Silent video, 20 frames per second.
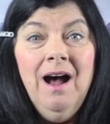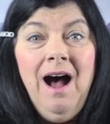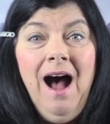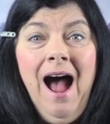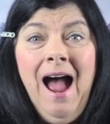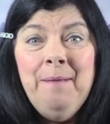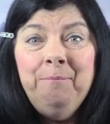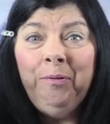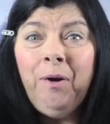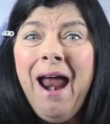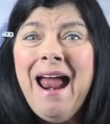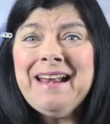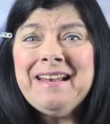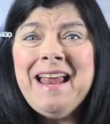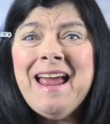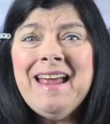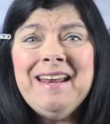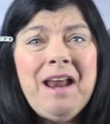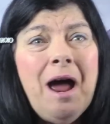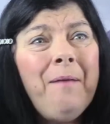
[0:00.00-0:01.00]
I'm
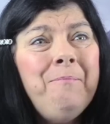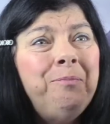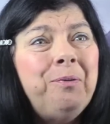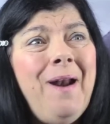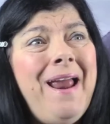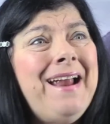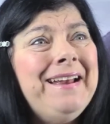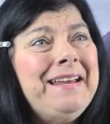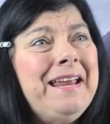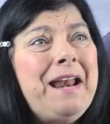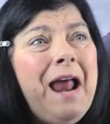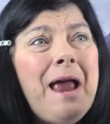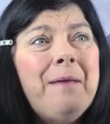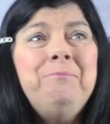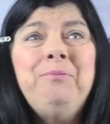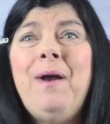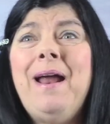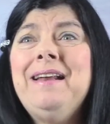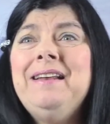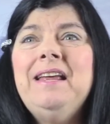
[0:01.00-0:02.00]
pregnant. I'm pregnant.
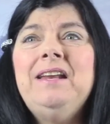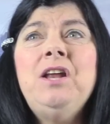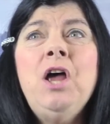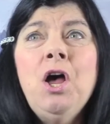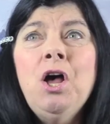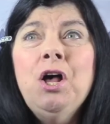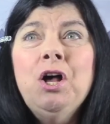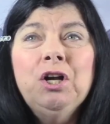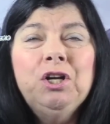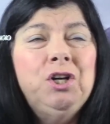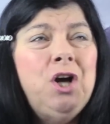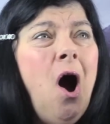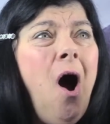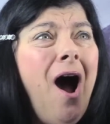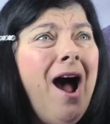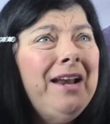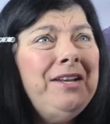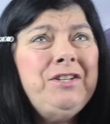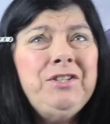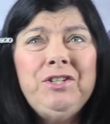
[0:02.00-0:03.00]
I'm pregnant.
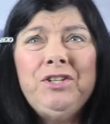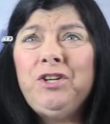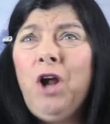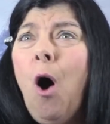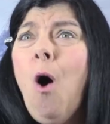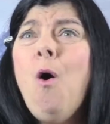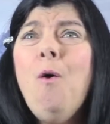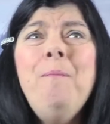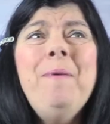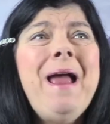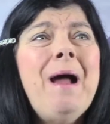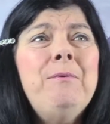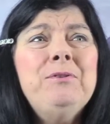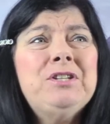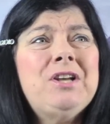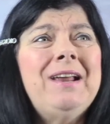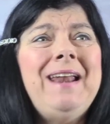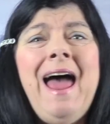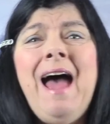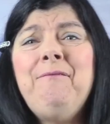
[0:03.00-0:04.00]
God told me I
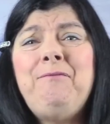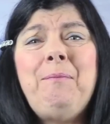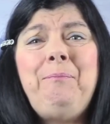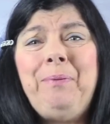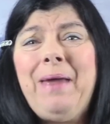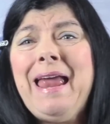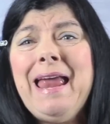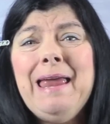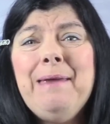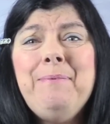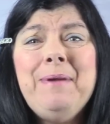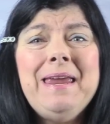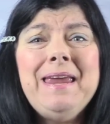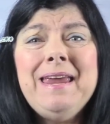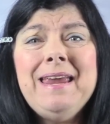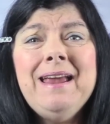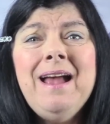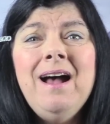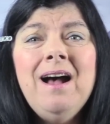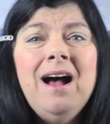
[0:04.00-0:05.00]
was going to have a
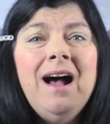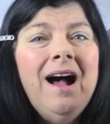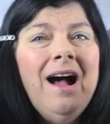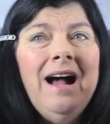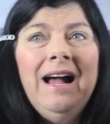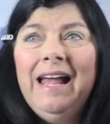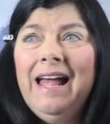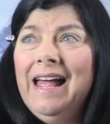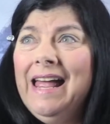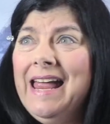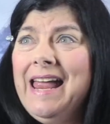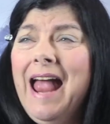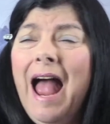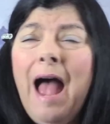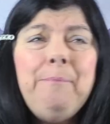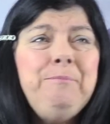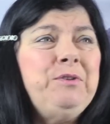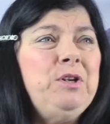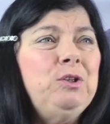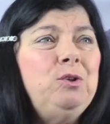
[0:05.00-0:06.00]
baby. He
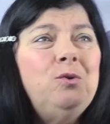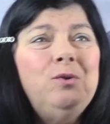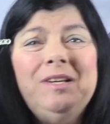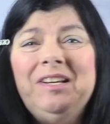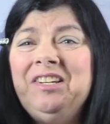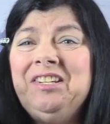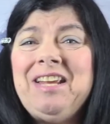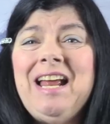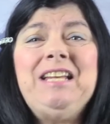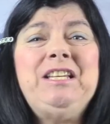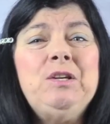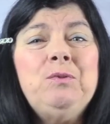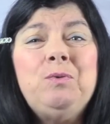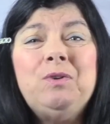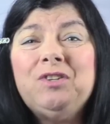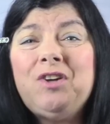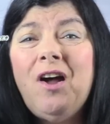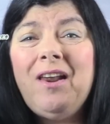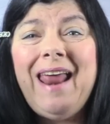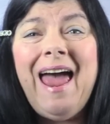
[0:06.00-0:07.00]
absolutely said this
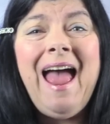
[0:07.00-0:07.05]
was going to